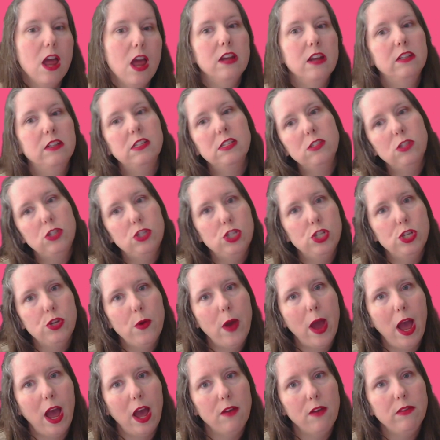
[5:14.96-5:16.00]
Do you
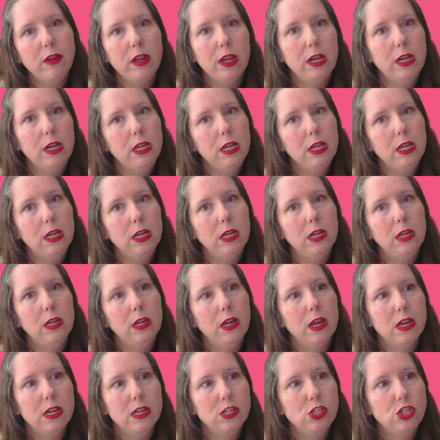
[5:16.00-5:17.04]
have
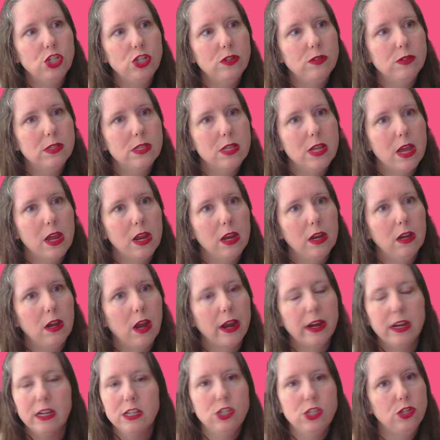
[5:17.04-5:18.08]
any issues then?
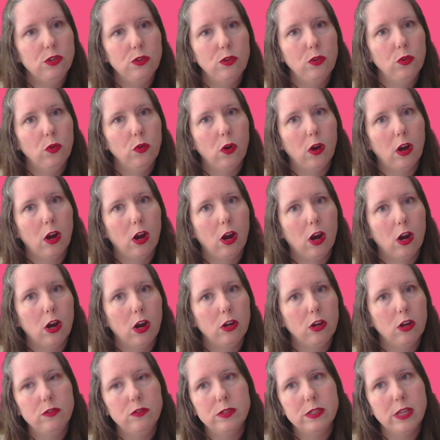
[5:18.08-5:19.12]
I guess
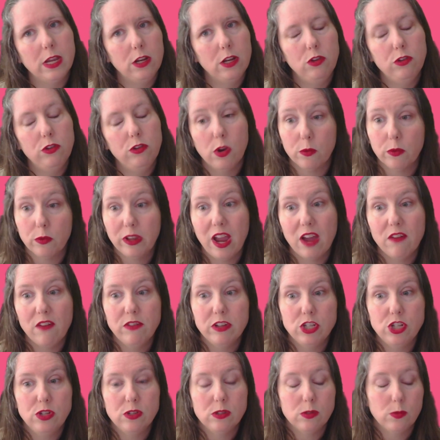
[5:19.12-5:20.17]
are you saying you don't really have
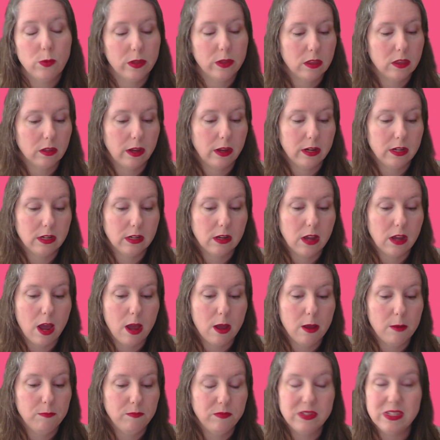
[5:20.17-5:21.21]
issues with like
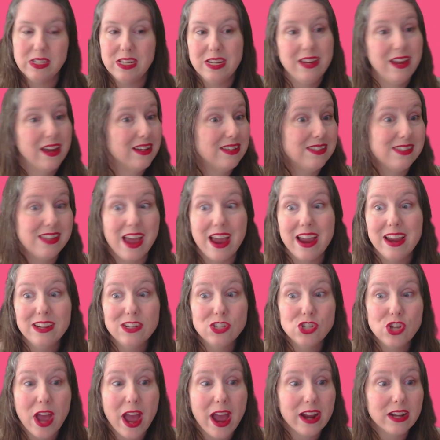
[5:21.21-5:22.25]
TSA
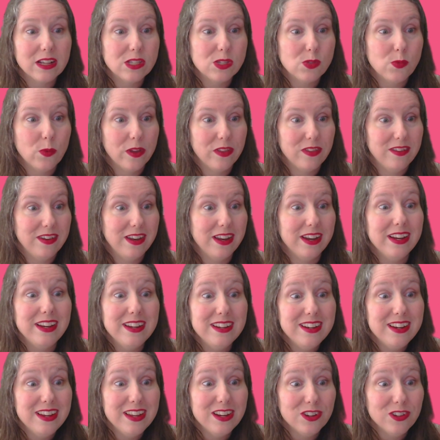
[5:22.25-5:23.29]
checks with
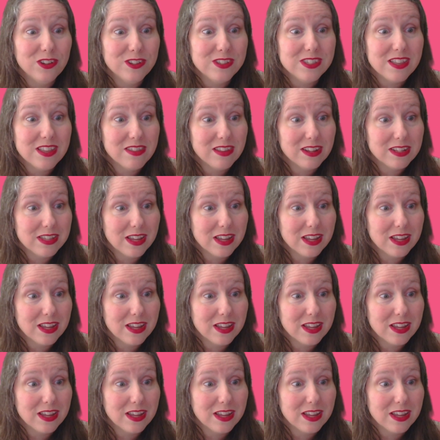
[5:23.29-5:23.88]
knitting needles and things like